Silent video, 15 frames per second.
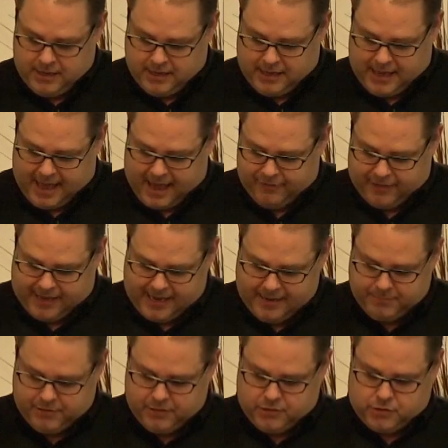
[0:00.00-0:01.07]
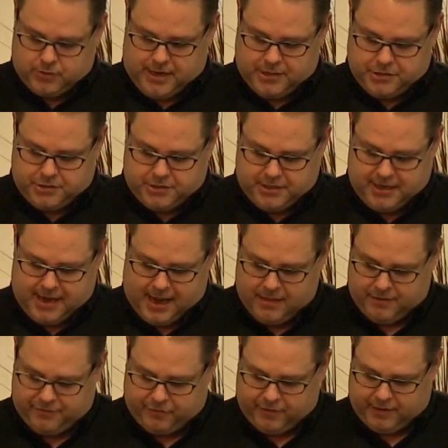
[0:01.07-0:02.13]
Ye have heaped treasure
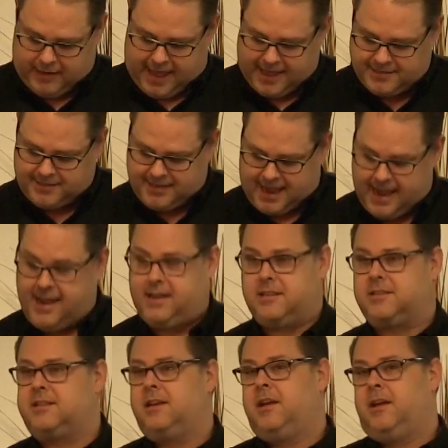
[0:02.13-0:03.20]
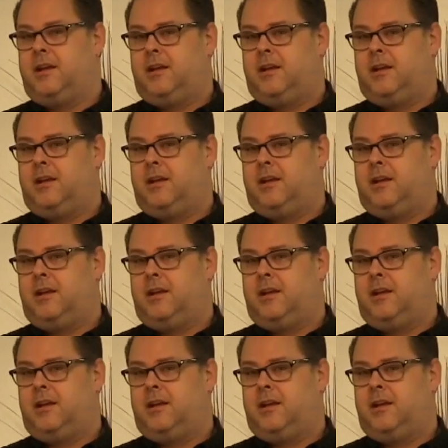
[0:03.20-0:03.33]
together for the last days.